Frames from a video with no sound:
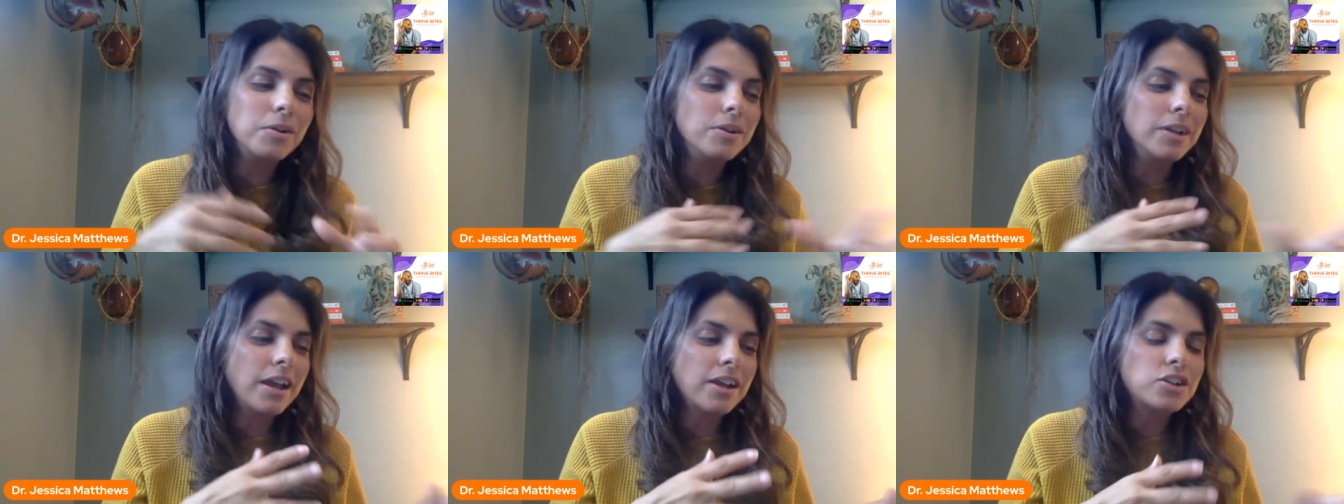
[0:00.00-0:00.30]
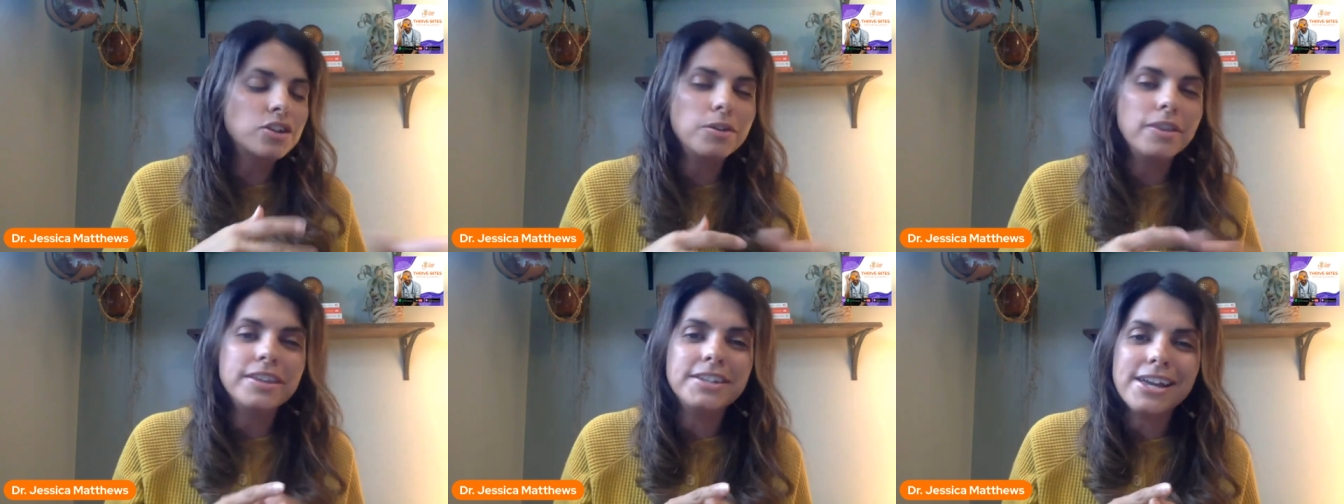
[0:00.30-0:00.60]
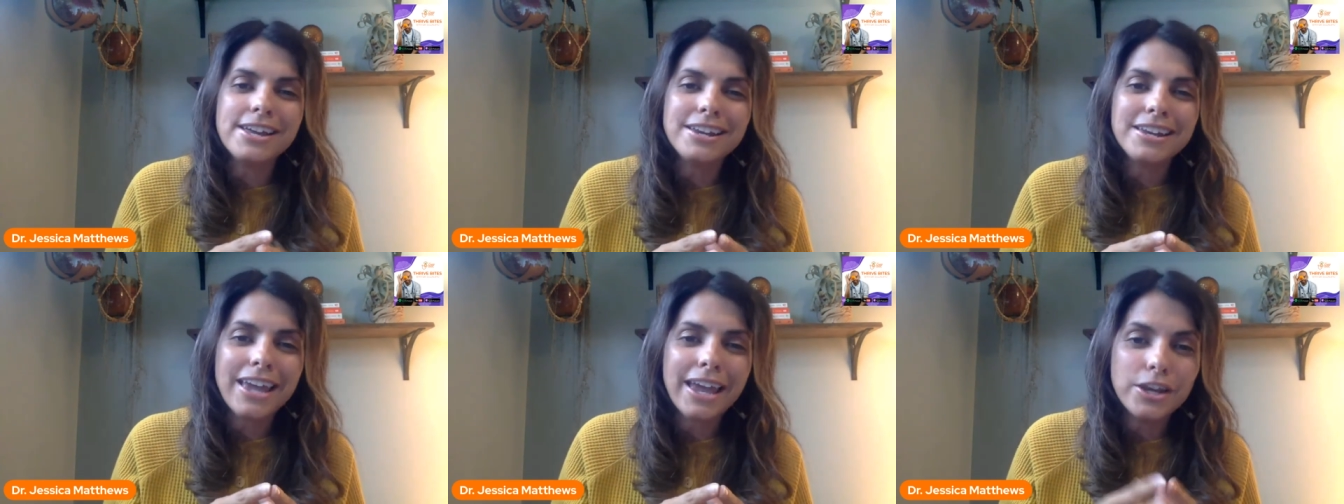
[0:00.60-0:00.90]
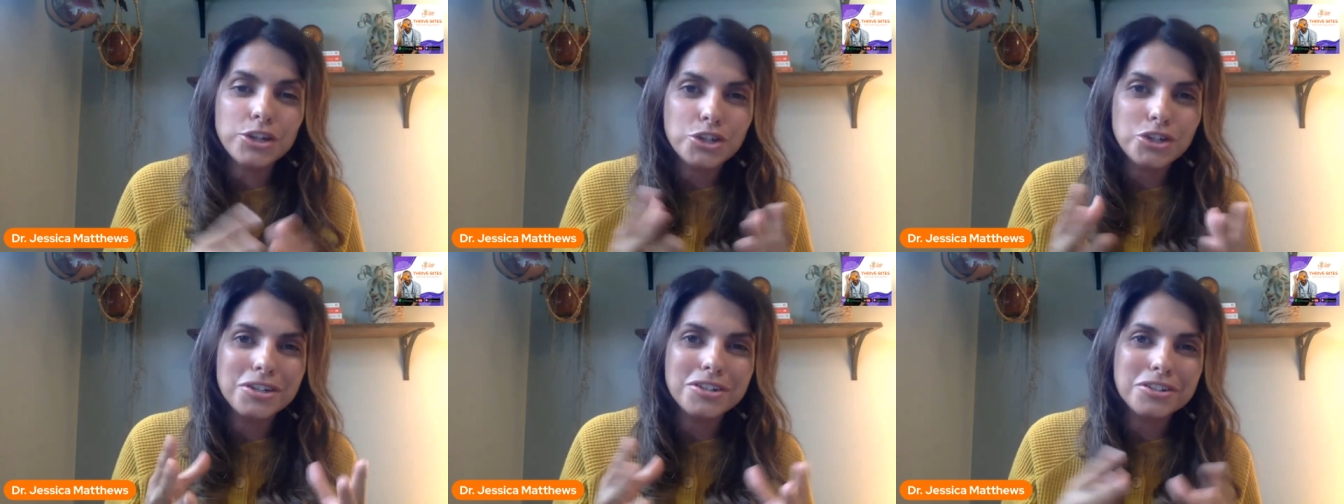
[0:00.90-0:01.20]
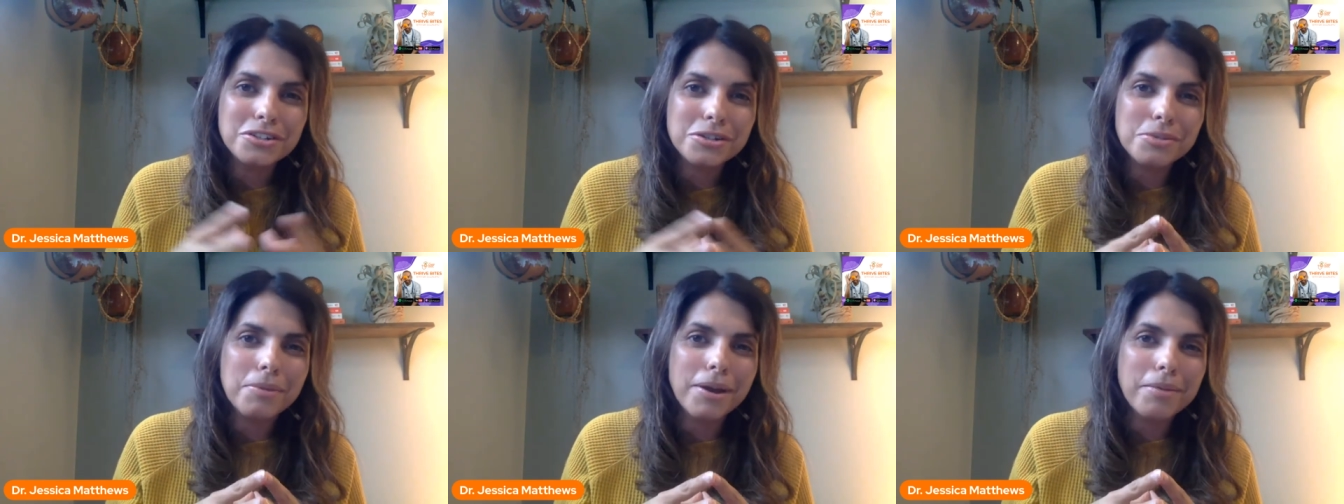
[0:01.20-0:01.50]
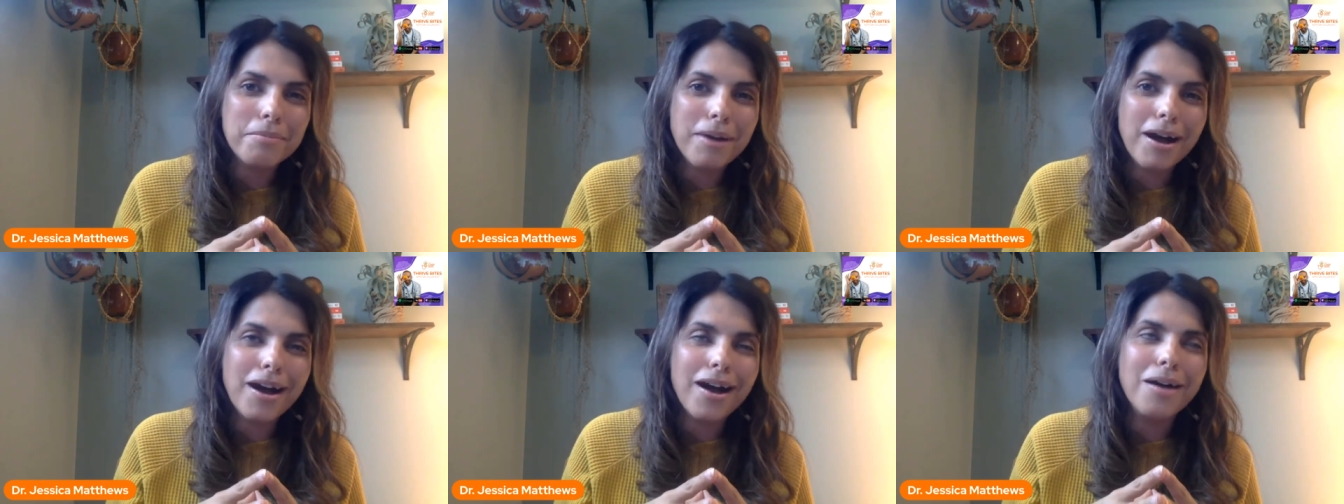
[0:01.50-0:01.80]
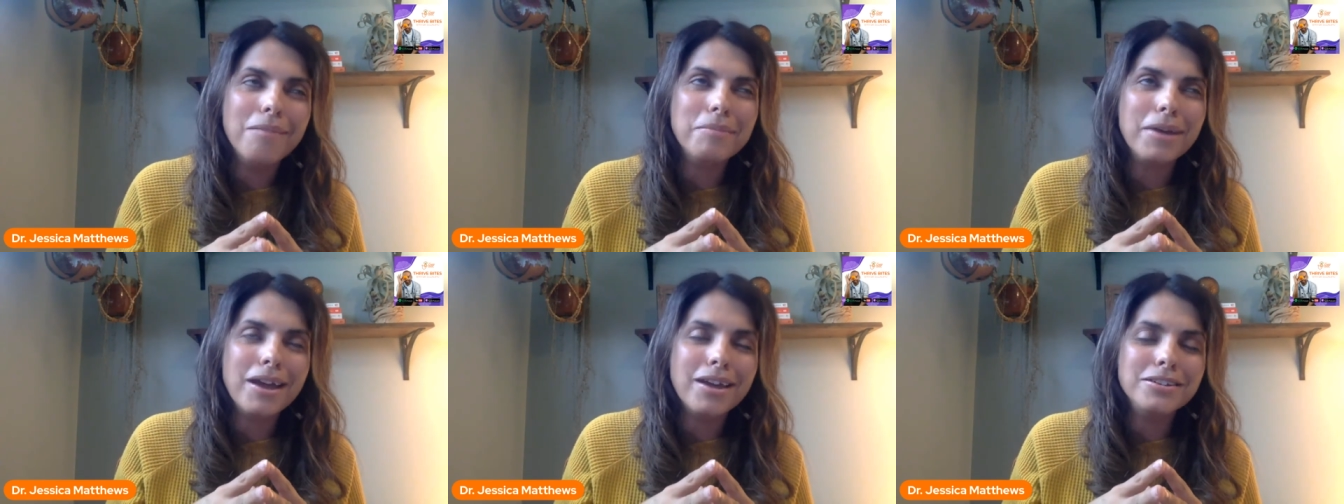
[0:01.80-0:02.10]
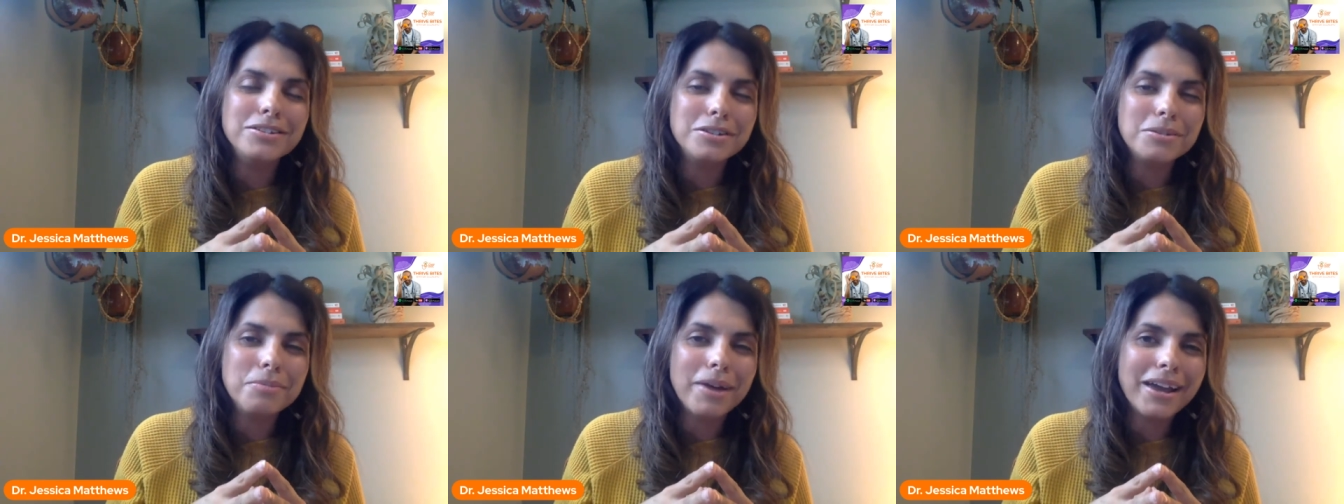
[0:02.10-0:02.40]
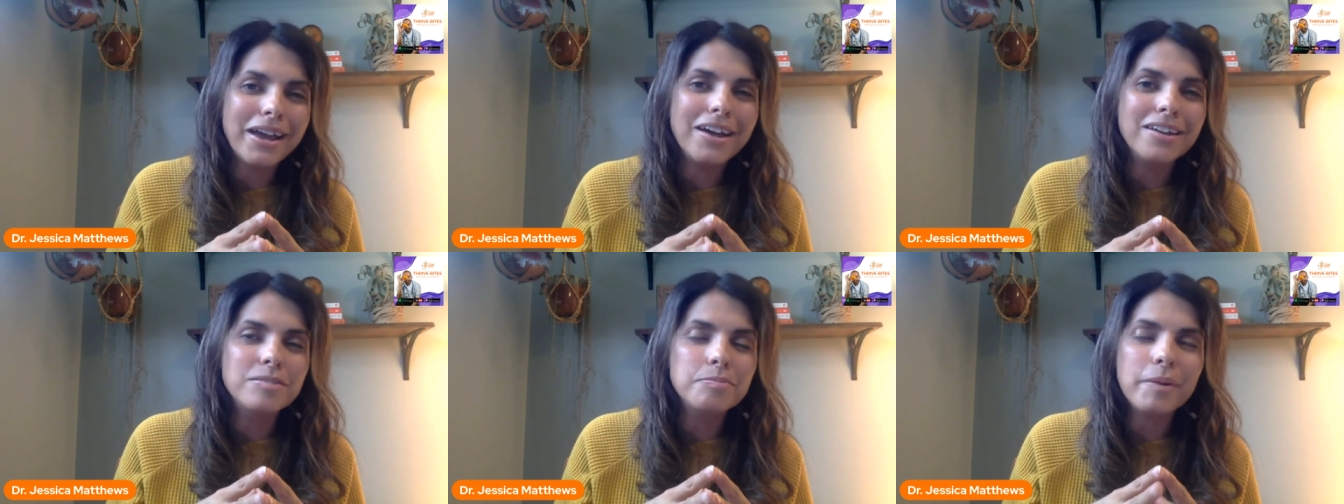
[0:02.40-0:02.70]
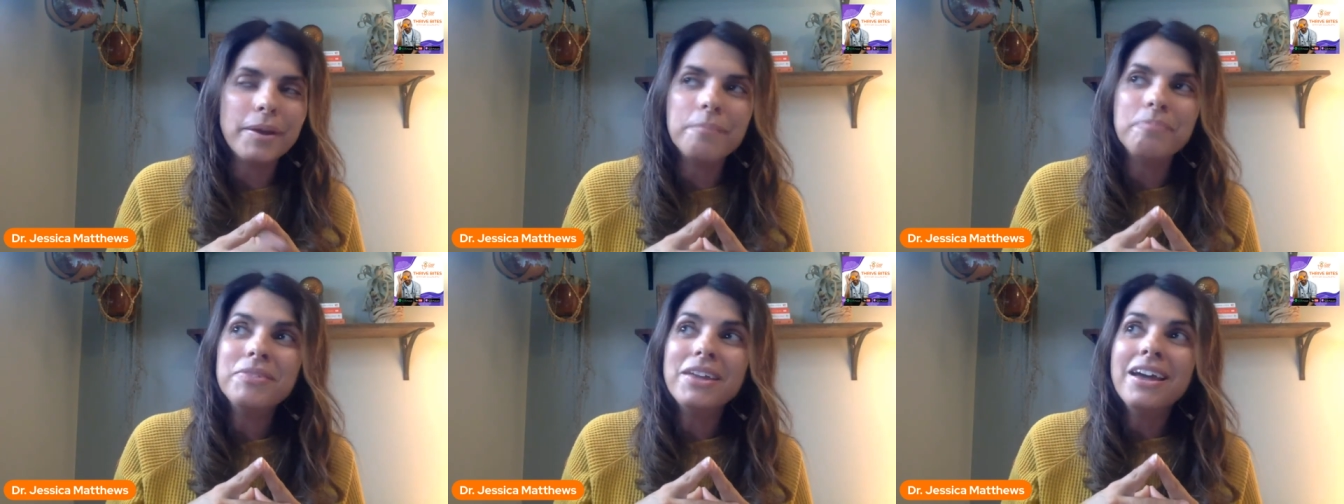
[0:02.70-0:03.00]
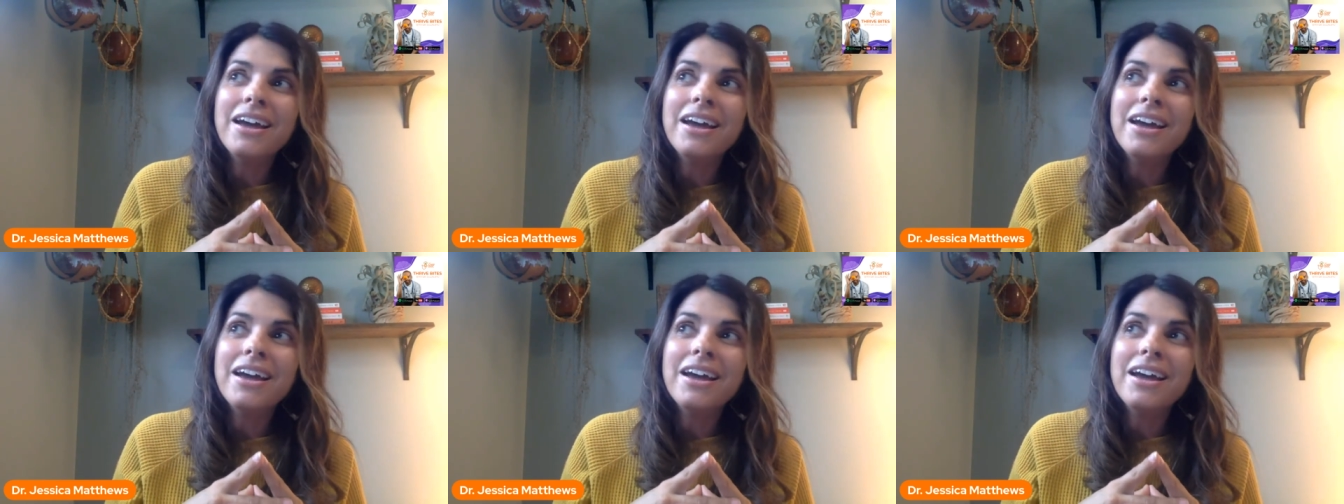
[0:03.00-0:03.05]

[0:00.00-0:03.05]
and actually the dedication is to my mom and to my husband